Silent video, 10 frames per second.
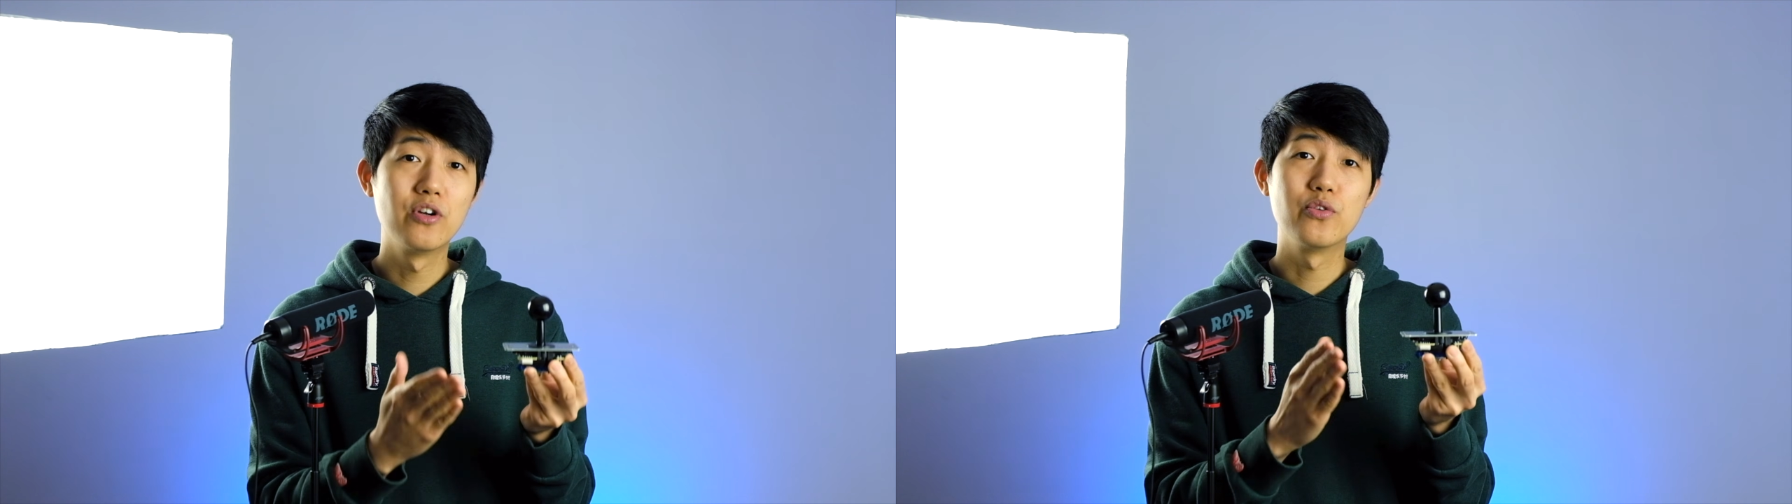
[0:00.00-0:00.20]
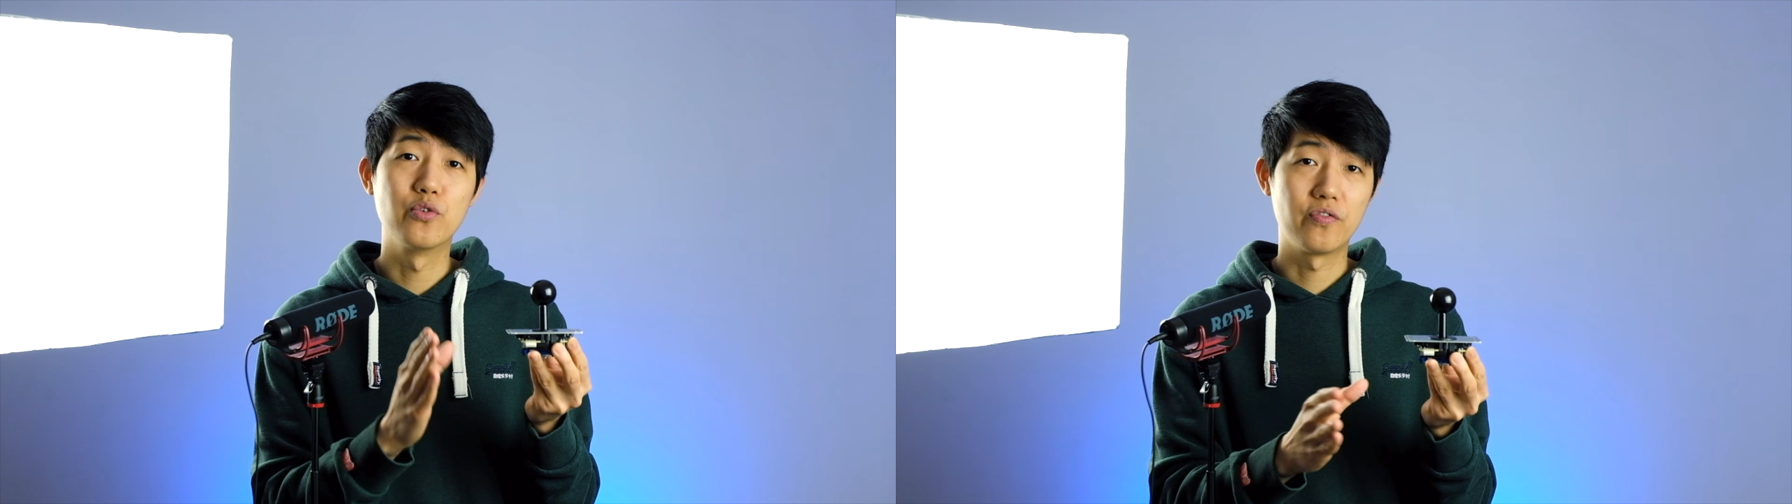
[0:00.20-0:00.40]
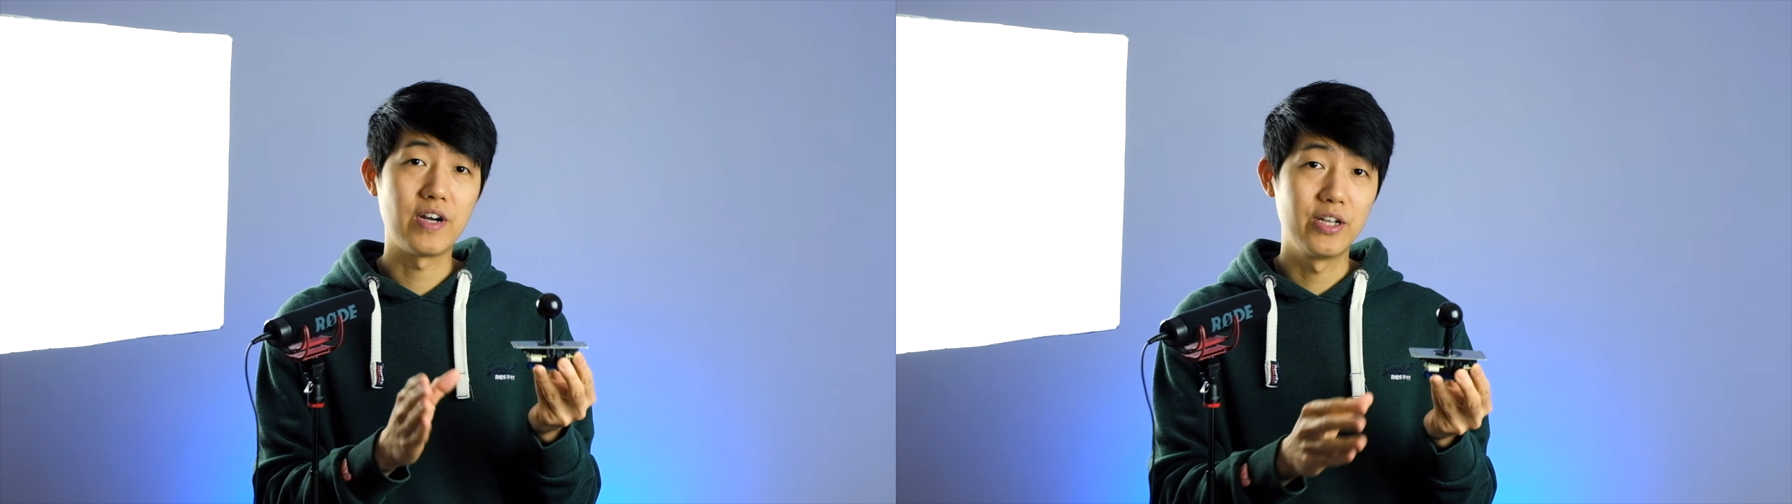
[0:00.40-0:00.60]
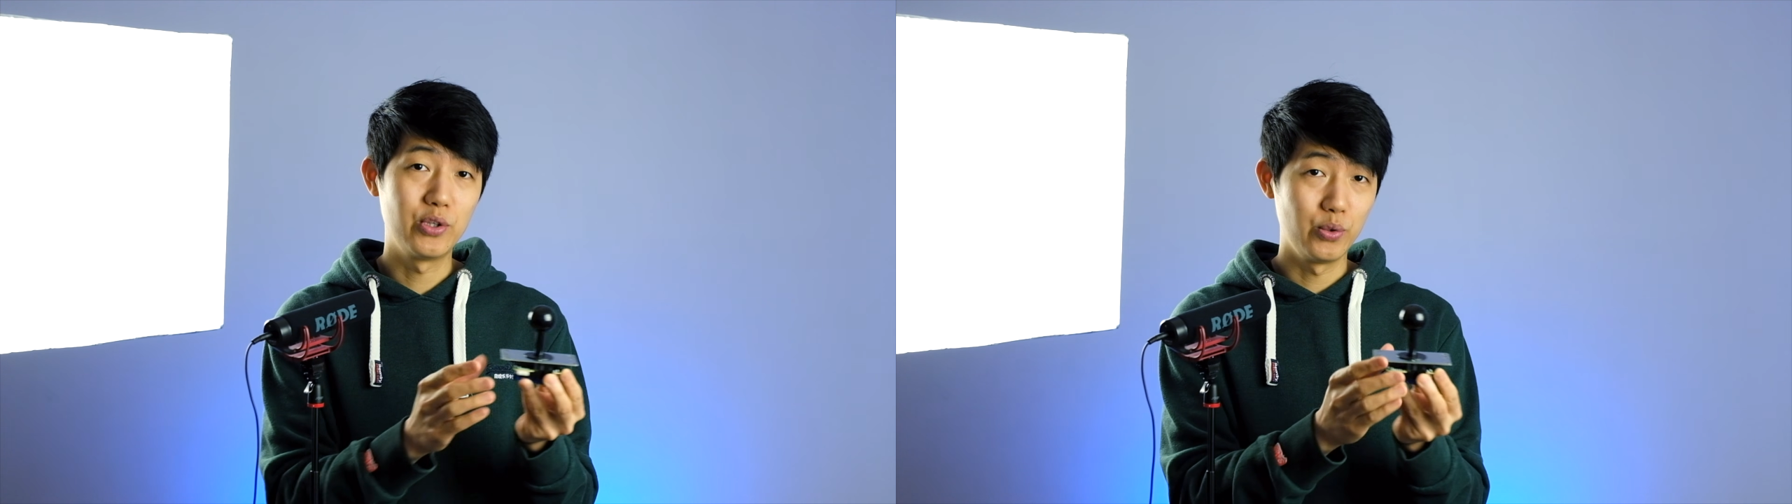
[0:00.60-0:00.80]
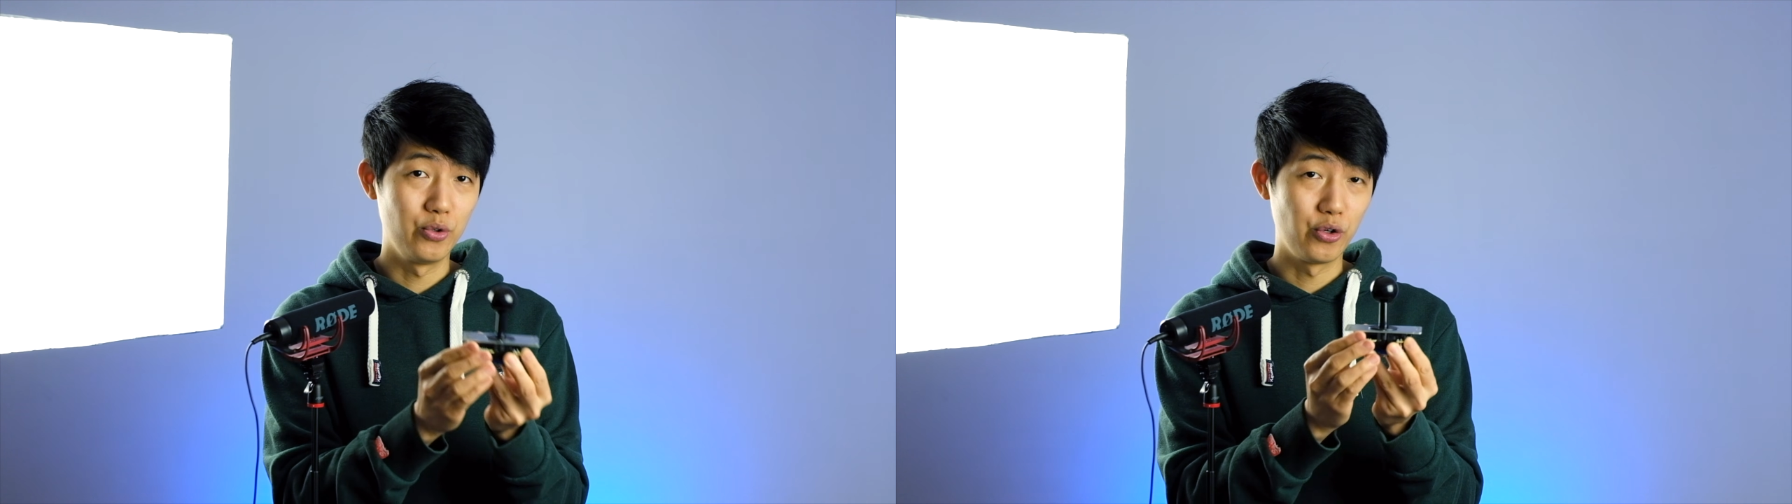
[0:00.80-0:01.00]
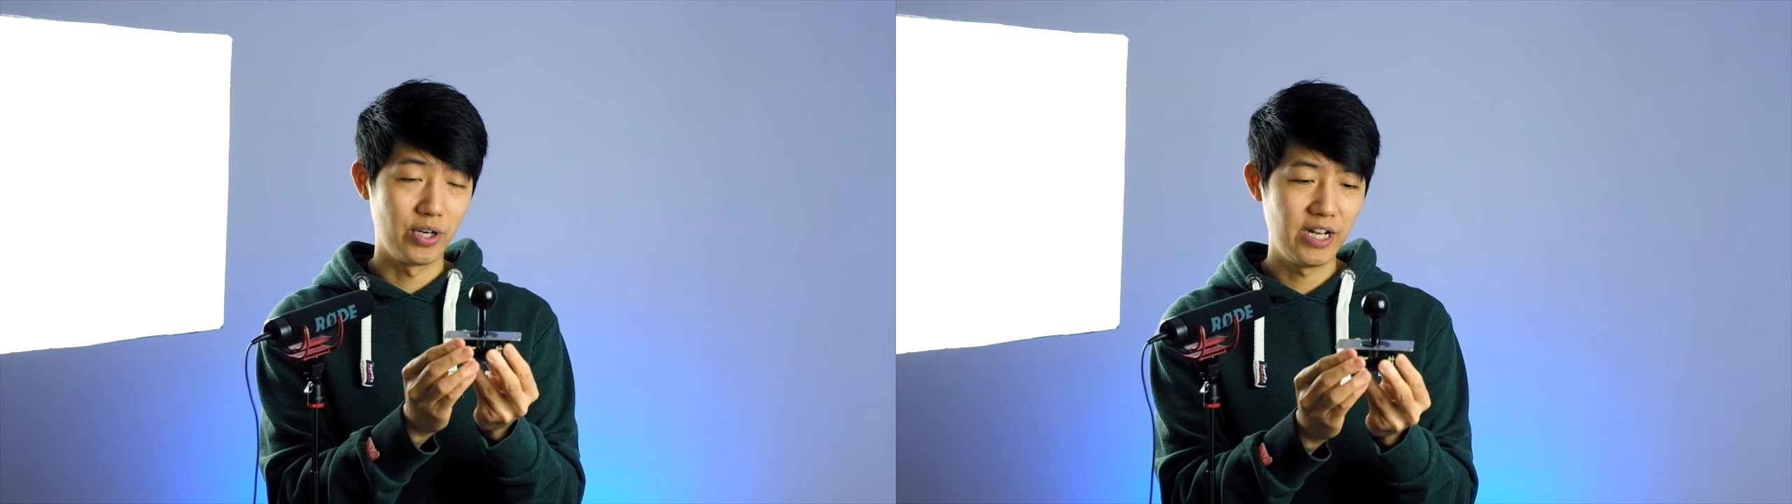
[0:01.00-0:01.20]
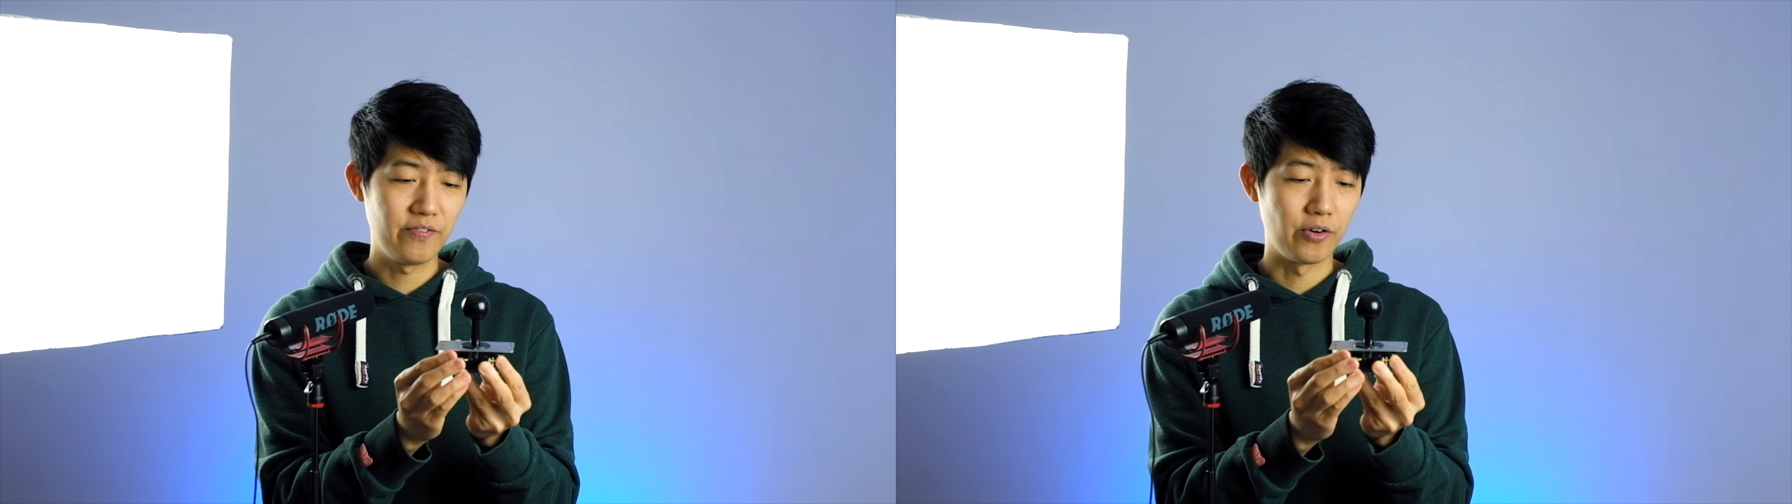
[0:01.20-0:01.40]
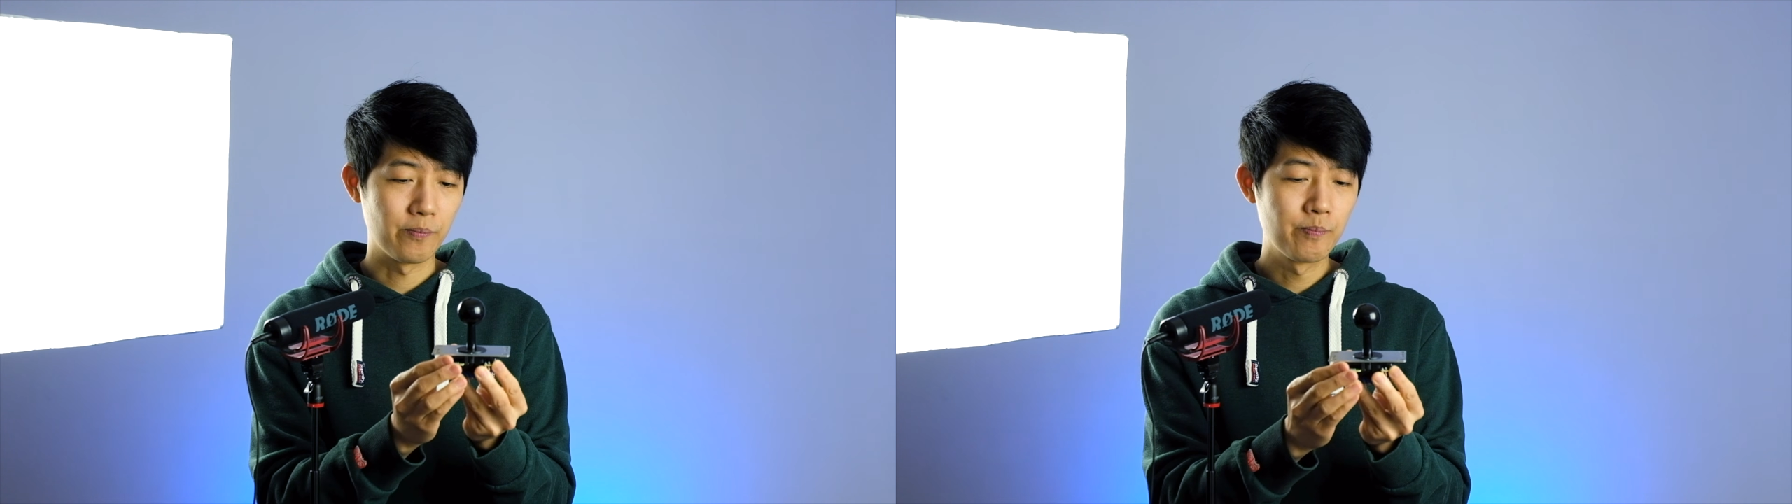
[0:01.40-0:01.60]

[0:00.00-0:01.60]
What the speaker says: to fine-tune your lever.